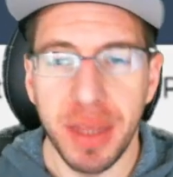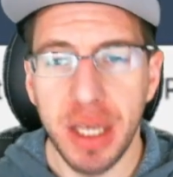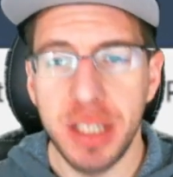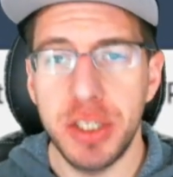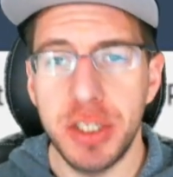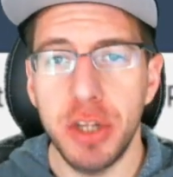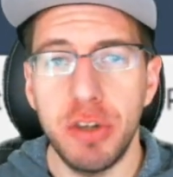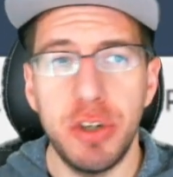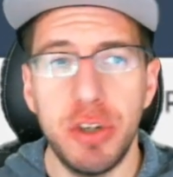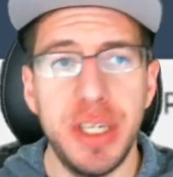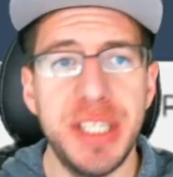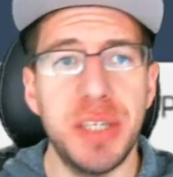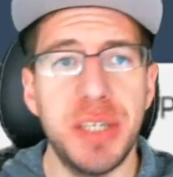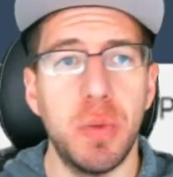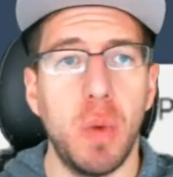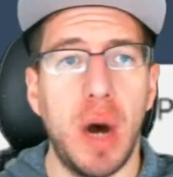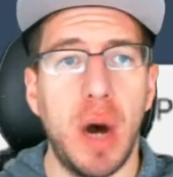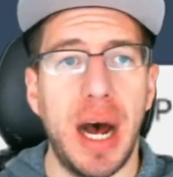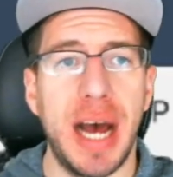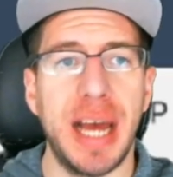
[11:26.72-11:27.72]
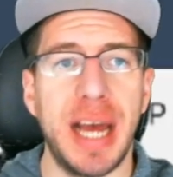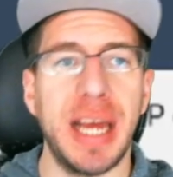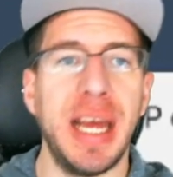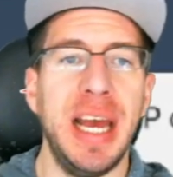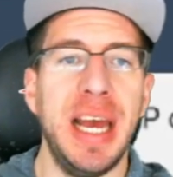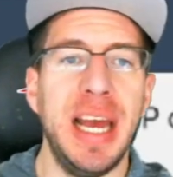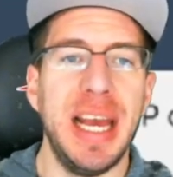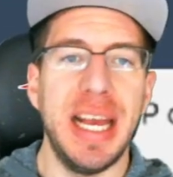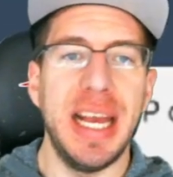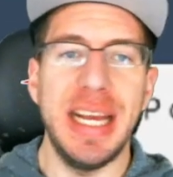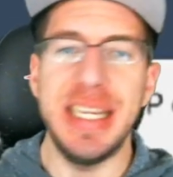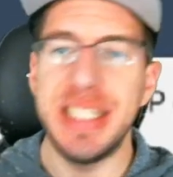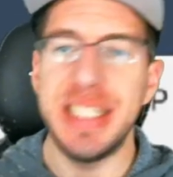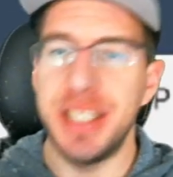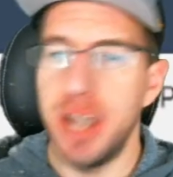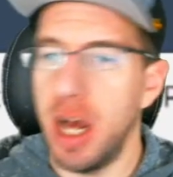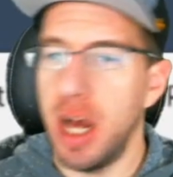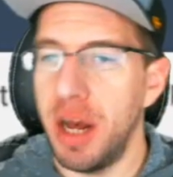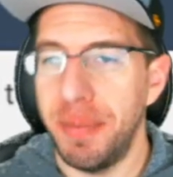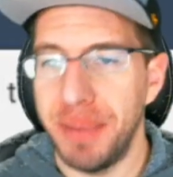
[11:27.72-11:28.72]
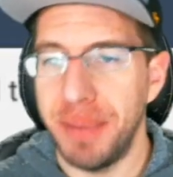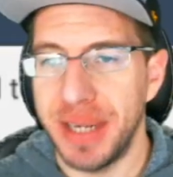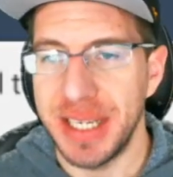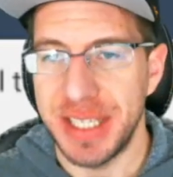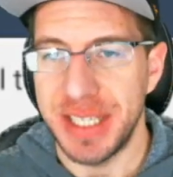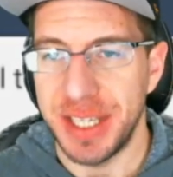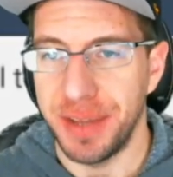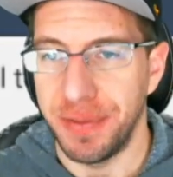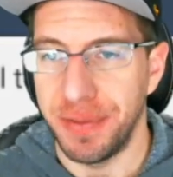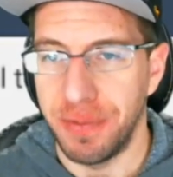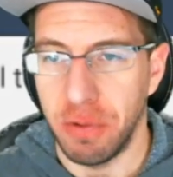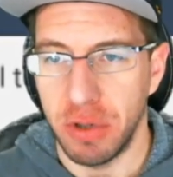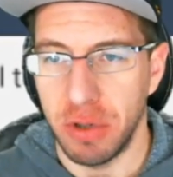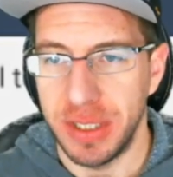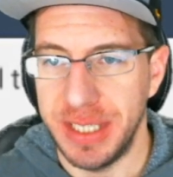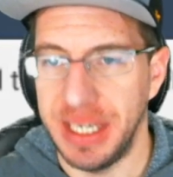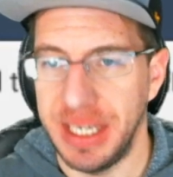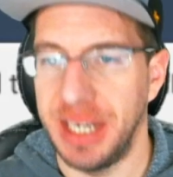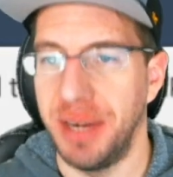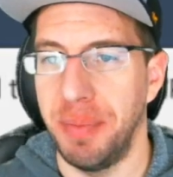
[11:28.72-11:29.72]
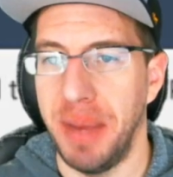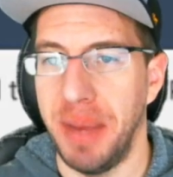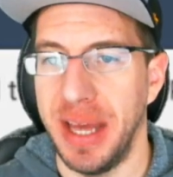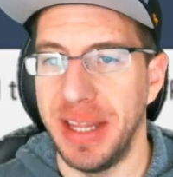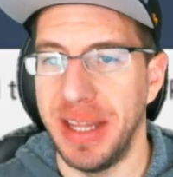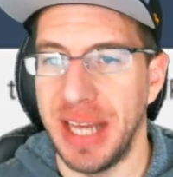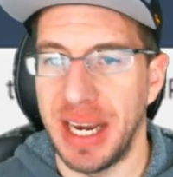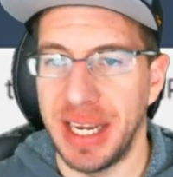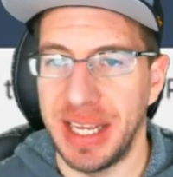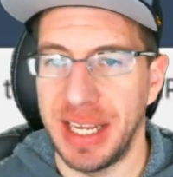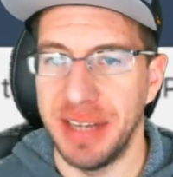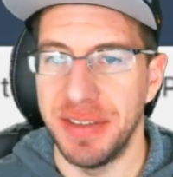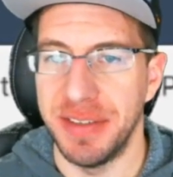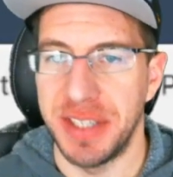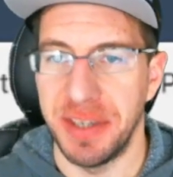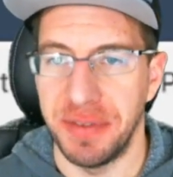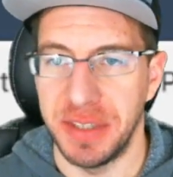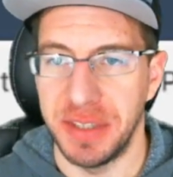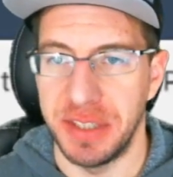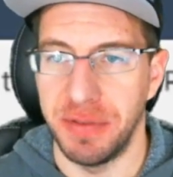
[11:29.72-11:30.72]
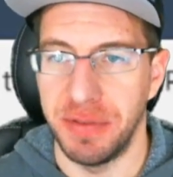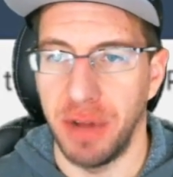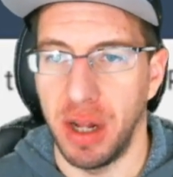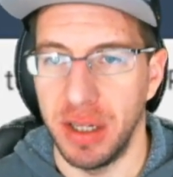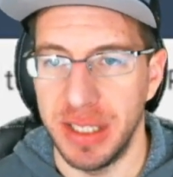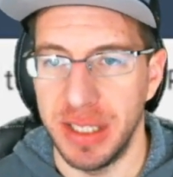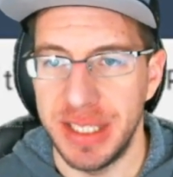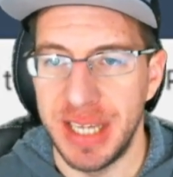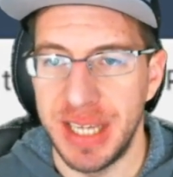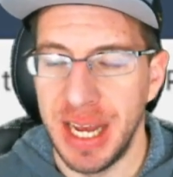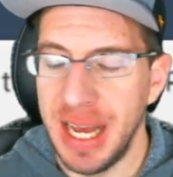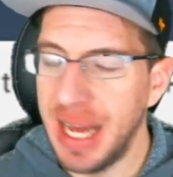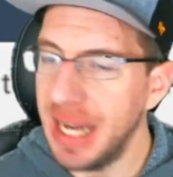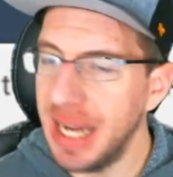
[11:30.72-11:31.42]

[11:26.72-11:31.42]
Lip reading: So the reason why is not because of the 14 command that it gives if it's flawless.